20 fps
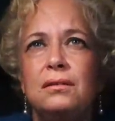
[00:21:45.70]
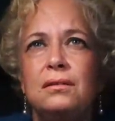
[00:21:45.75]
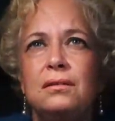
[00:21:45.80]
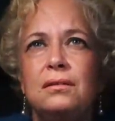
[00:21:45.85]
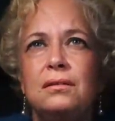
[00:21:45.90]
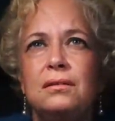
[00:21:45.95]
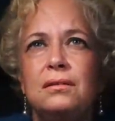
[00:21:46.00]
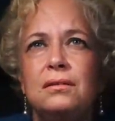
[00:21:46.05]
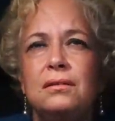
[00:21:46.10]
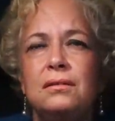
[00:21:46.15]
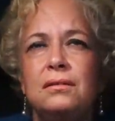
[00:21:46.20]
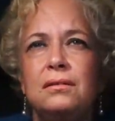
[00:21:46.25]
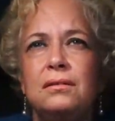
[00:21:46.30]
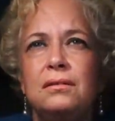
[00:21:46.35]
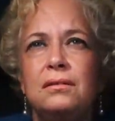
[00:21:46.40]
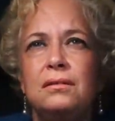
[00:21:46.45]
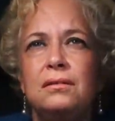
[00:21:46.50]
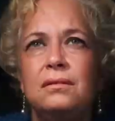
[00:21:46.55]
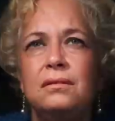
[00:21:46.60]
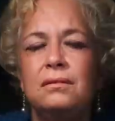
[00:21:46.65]

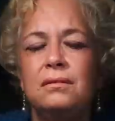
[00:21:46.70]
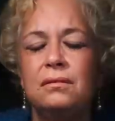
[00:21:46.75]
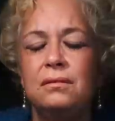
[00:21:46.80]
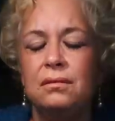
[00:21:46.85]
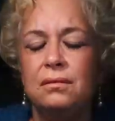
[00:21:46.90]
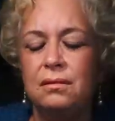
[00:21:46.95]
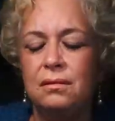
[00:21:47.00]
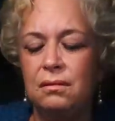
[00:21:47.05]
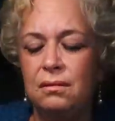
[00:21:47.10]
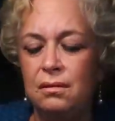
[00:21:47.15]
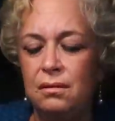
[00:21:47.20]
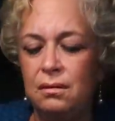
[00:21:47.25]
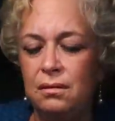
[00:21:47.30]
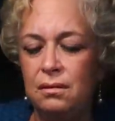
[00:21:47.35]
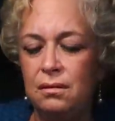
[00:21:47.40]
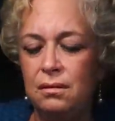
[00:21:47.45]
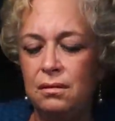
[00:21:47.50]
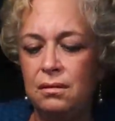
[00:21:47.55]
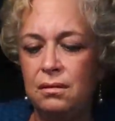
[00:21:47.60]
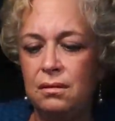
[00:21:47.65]

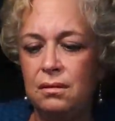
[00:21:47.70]
(no one is talking)